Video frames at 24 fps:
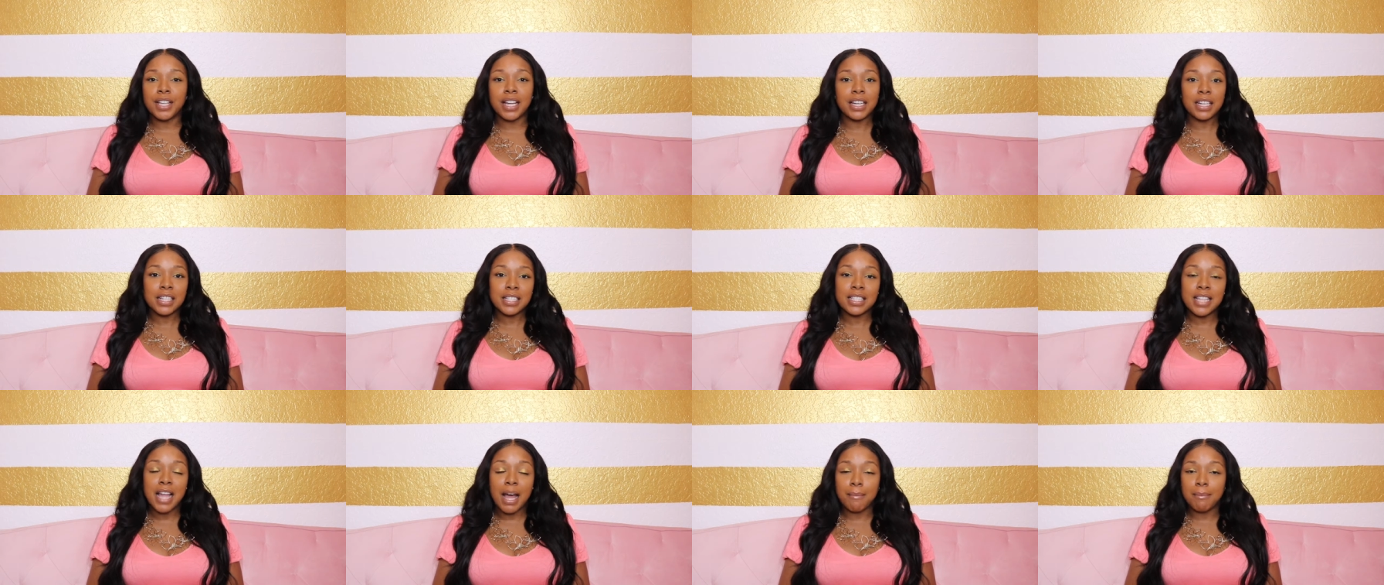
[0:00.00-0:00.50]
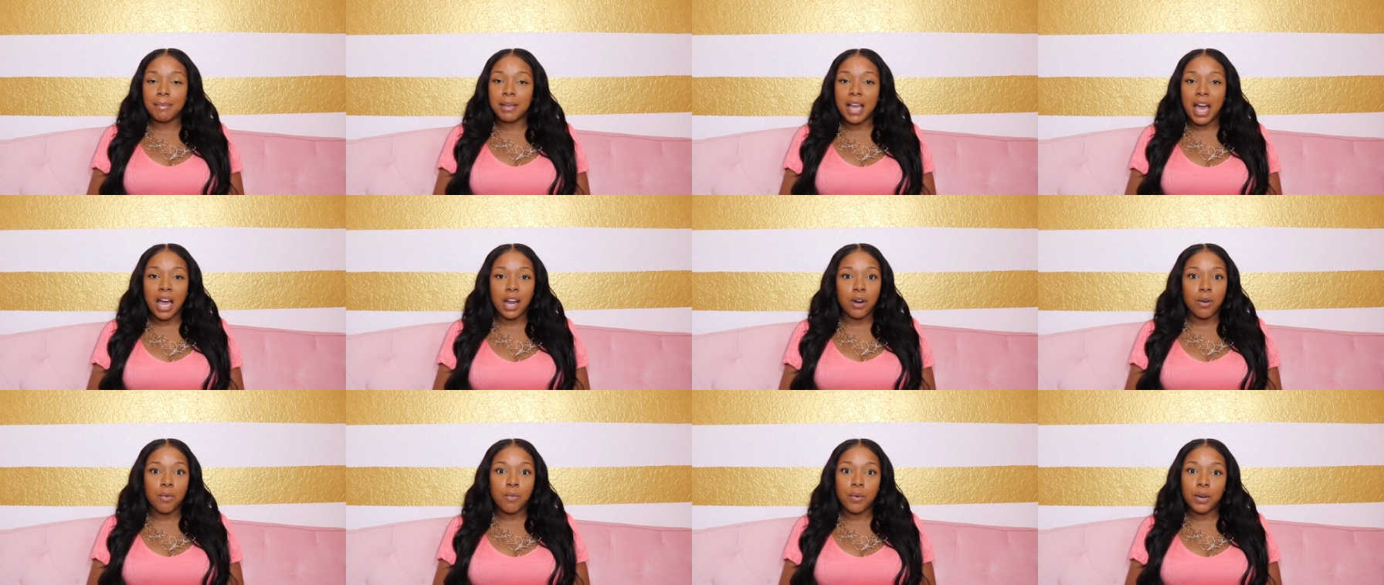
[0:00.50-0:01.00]
that does not mean
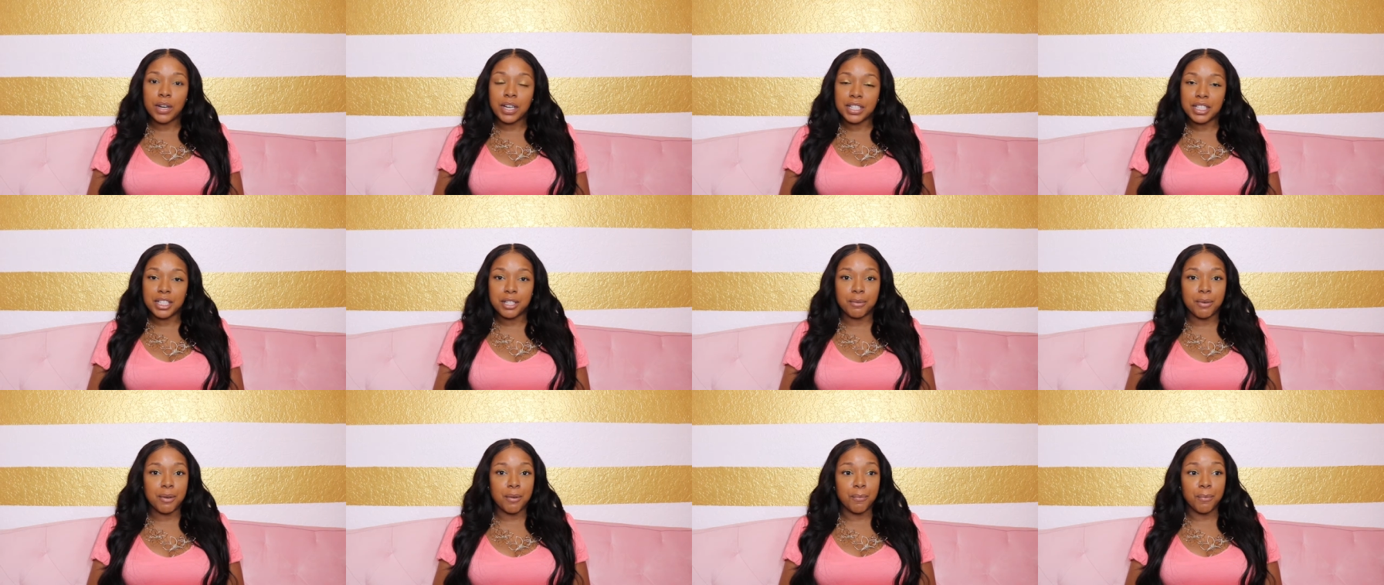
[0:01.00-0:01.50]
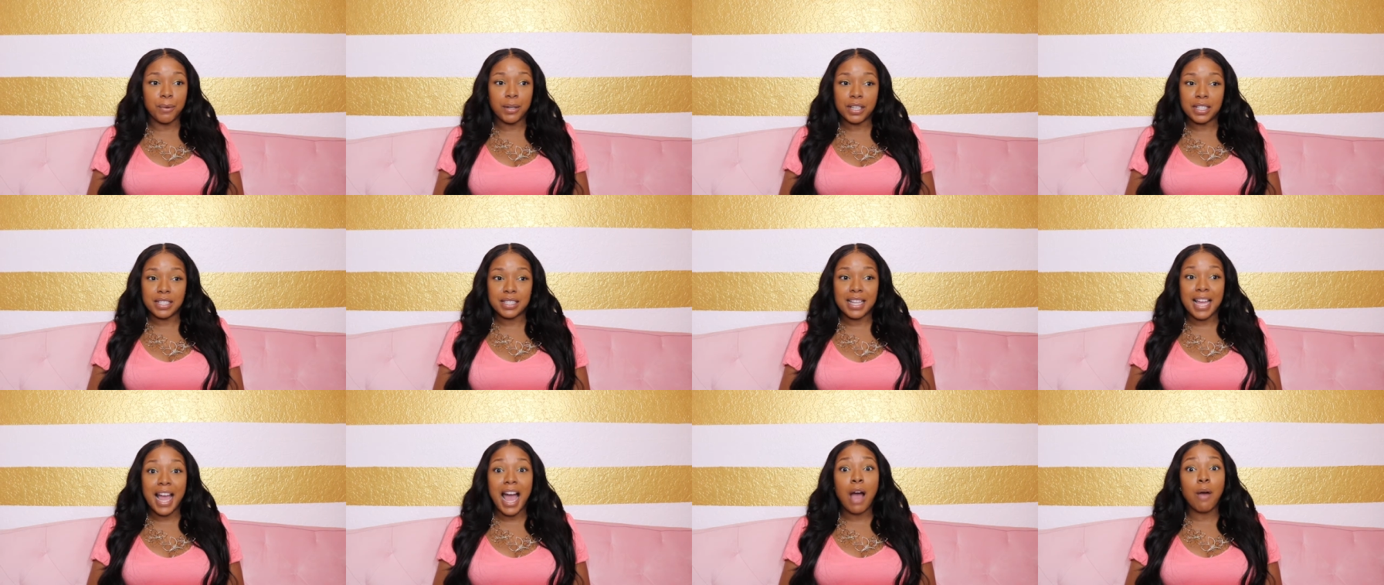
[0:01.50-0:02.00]
I don't want to deal with real
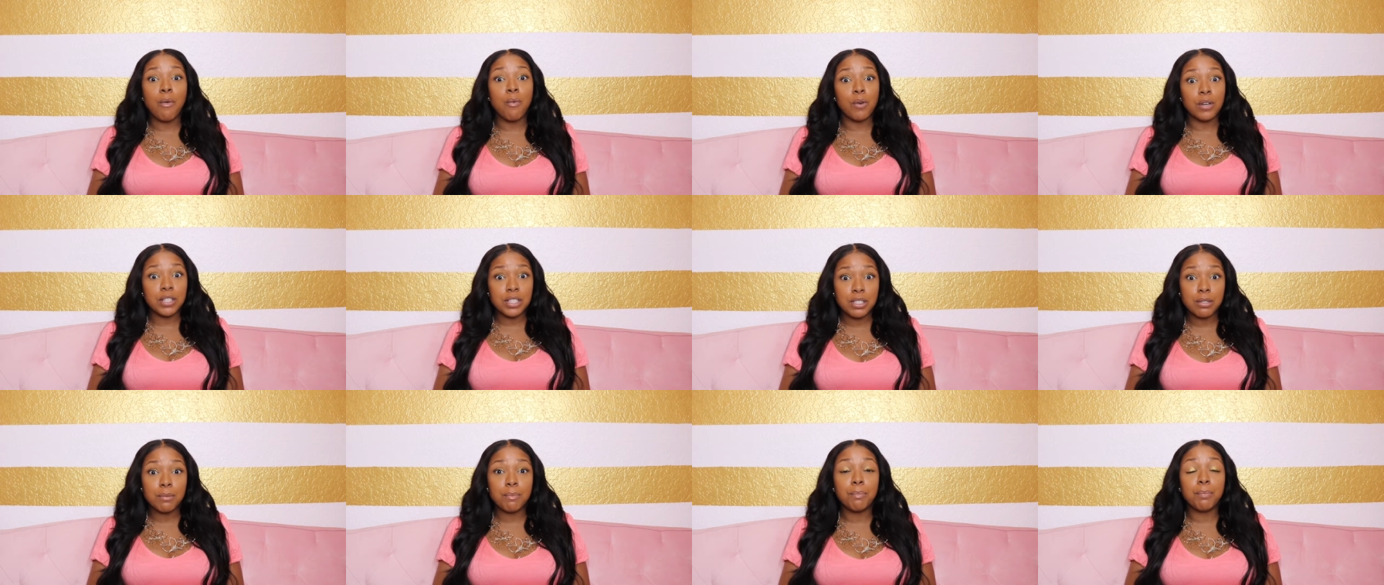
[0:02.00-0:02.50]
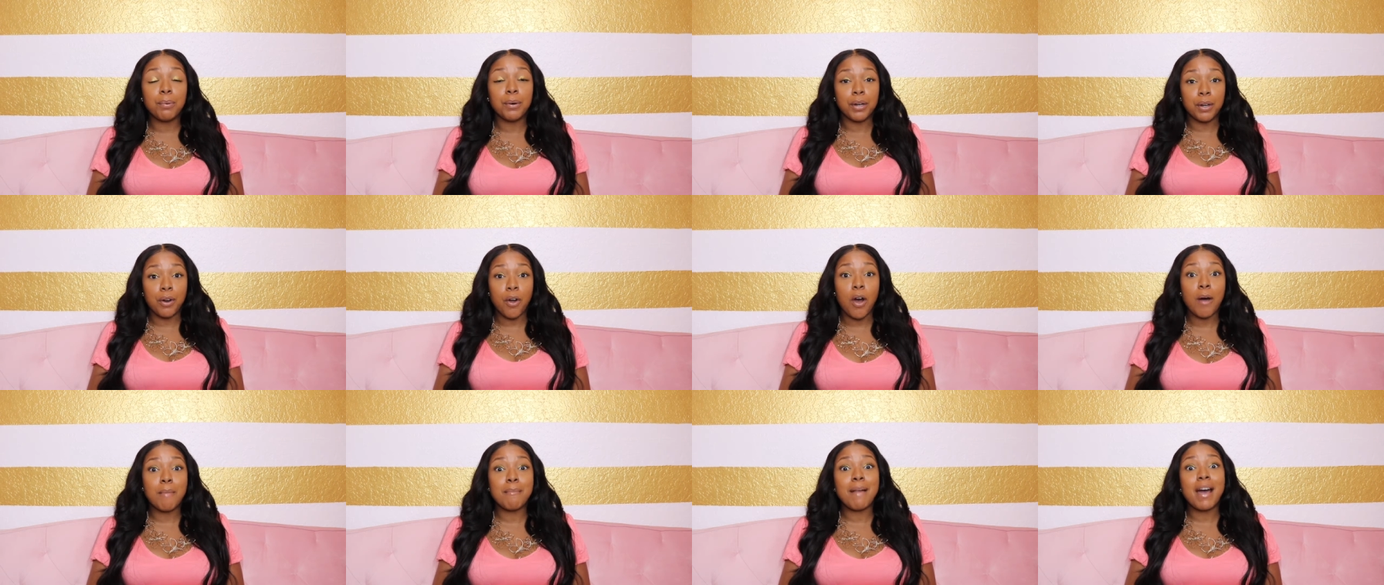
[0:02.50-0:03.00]
estate. I want to put
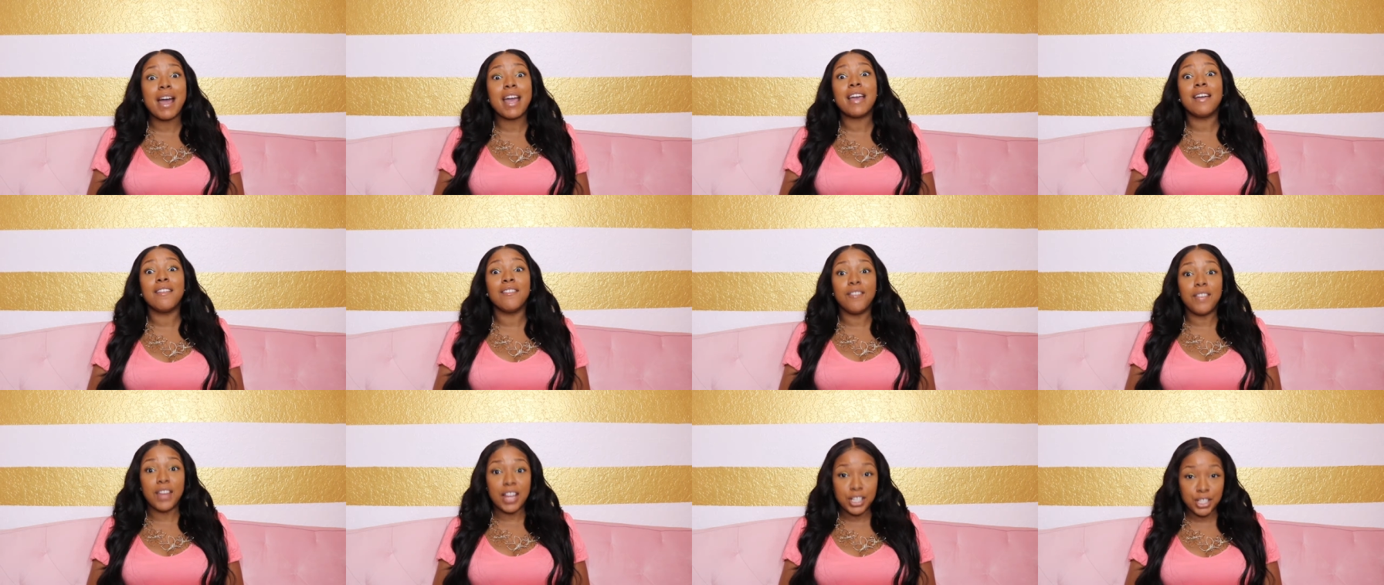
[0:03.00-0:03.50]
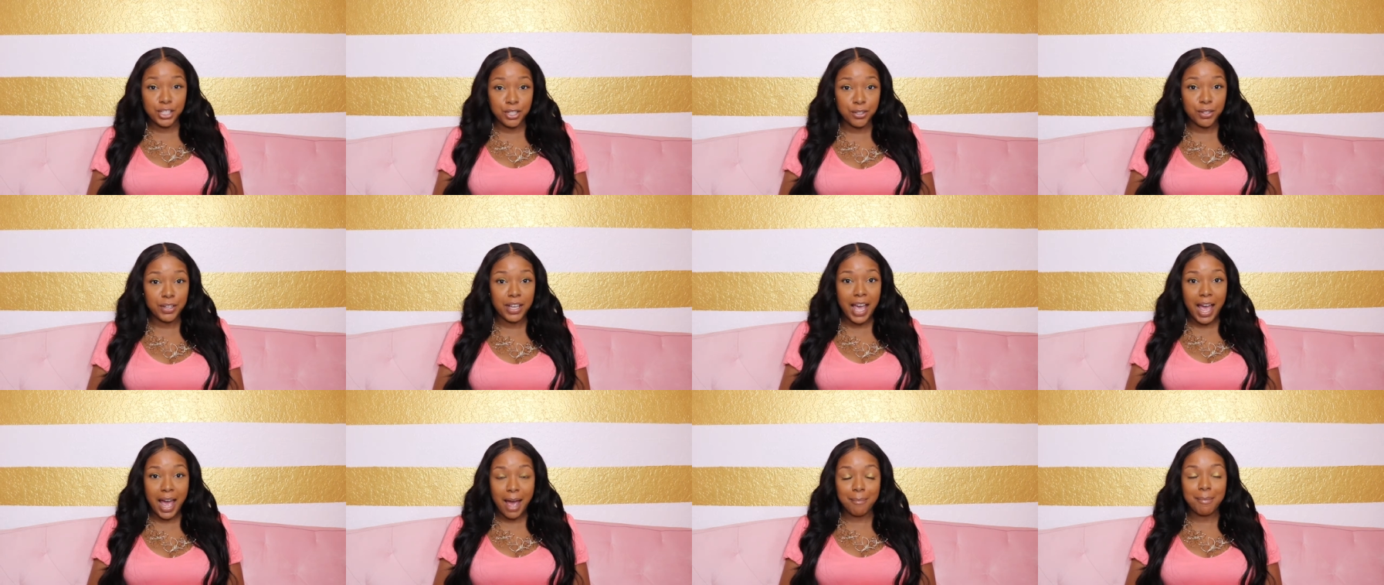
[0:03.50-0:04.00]
on my investor
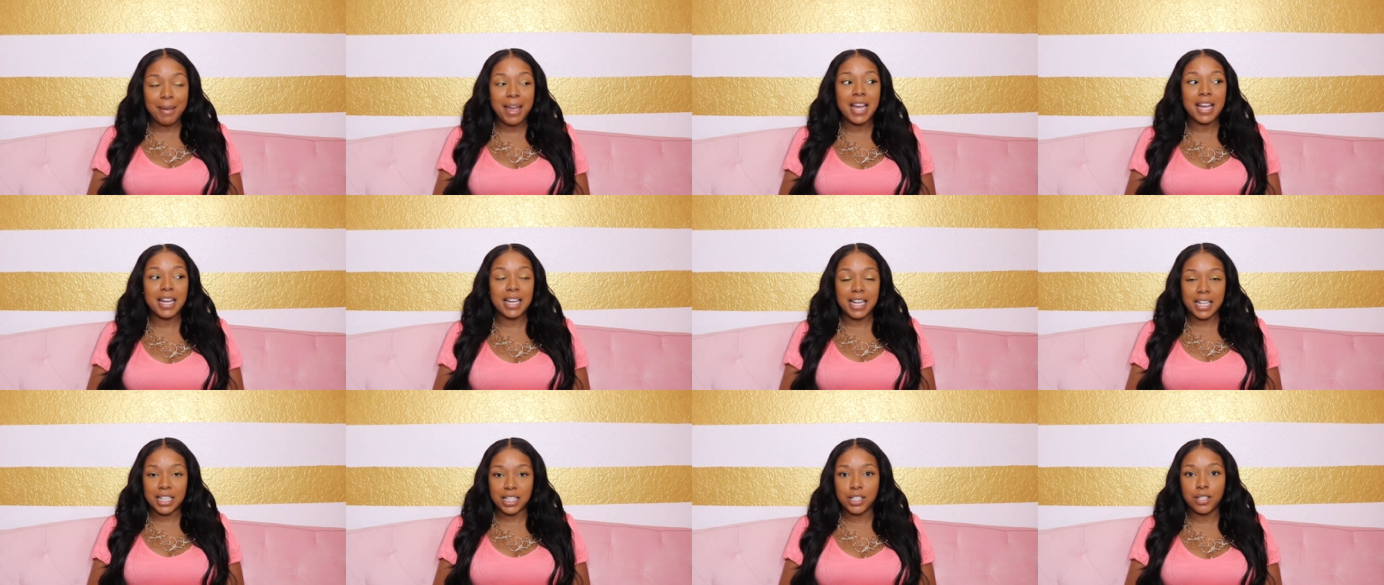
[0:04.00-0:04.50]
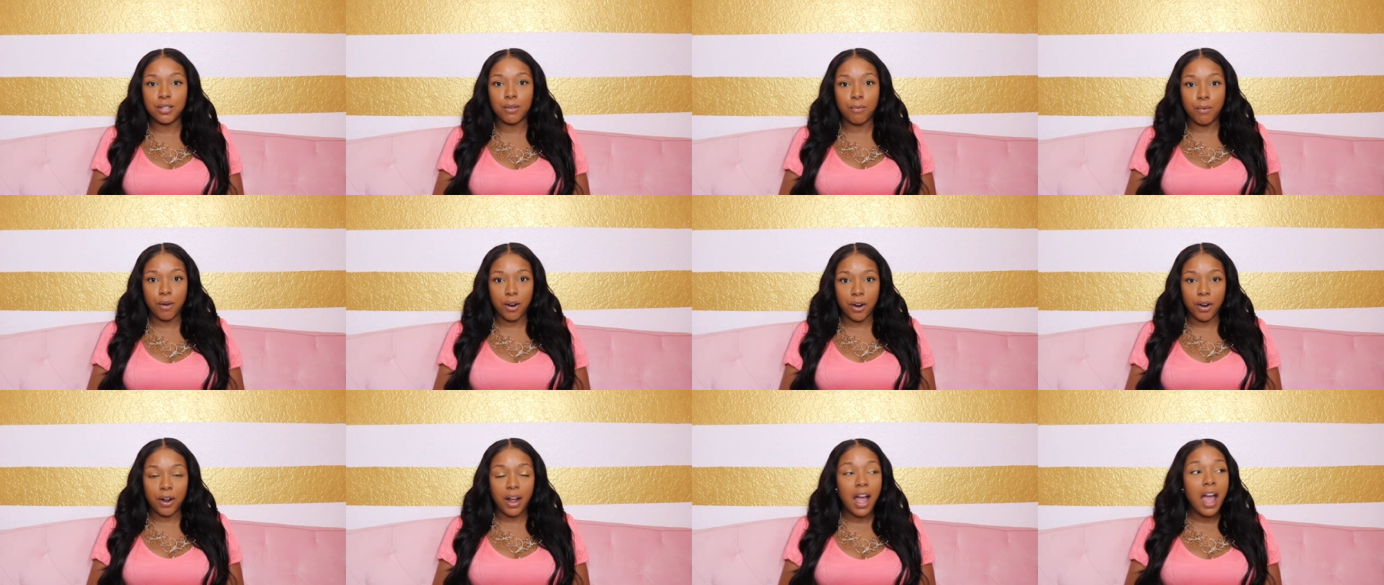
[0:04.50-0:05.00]
cap and get to
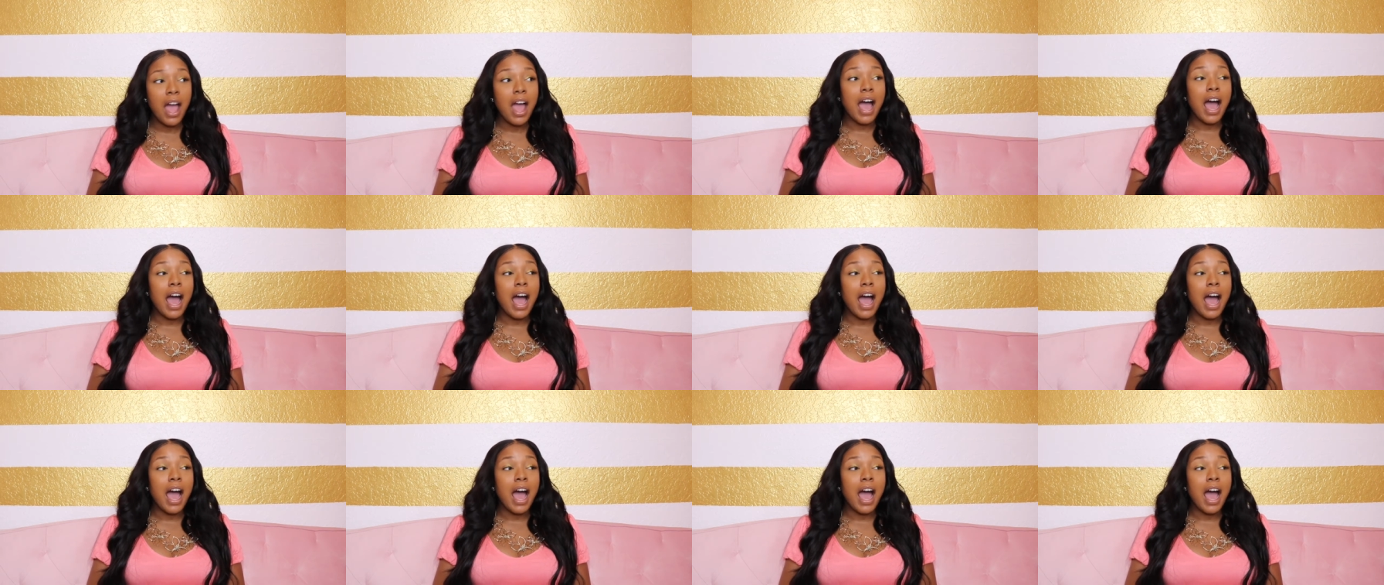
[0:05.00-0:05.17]
work.